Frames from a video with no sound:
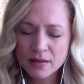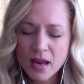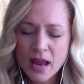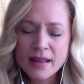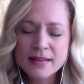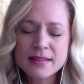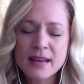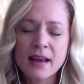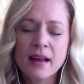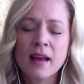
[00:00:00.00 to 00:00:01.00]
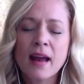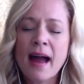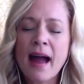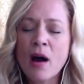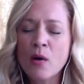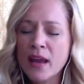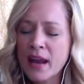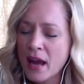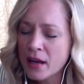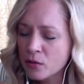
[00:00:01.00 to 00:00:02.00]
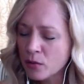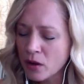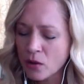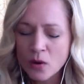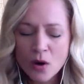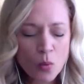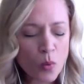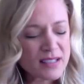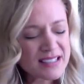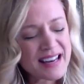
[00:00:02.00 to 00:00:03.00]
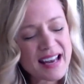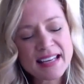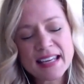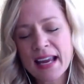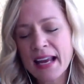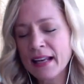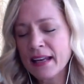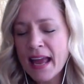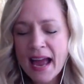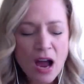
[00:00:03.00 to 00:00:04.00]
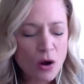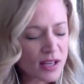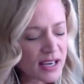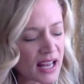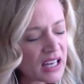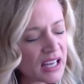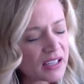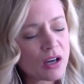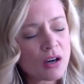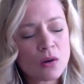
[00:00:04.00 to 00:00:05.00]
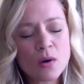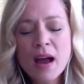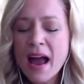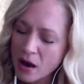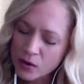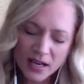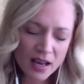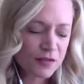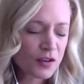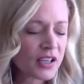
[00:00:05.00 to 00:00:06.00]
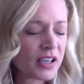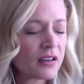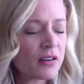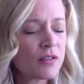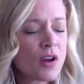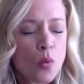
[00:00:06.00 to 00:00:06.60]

And say, how can I grow? What did I gain? How can I let go? How can I forgive?